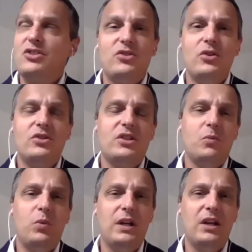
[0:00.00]
system
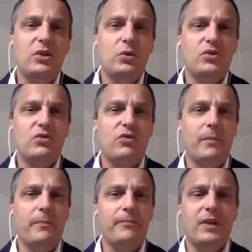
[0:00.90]
we are used
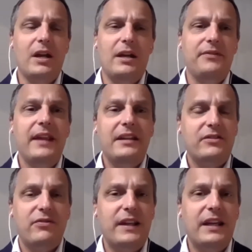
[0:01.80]
from
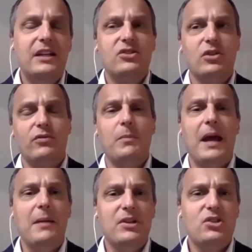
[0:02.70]
Netflix or from
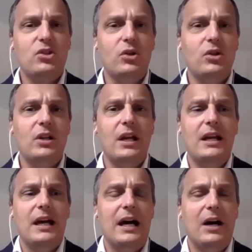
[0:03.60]
Amazon,
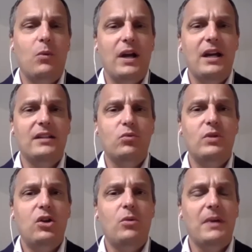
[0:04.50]
where it
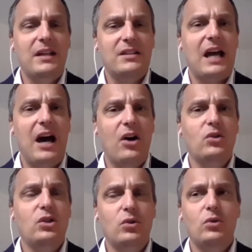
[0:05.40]
recommends how
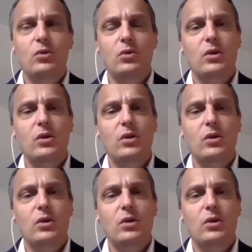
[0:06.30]
you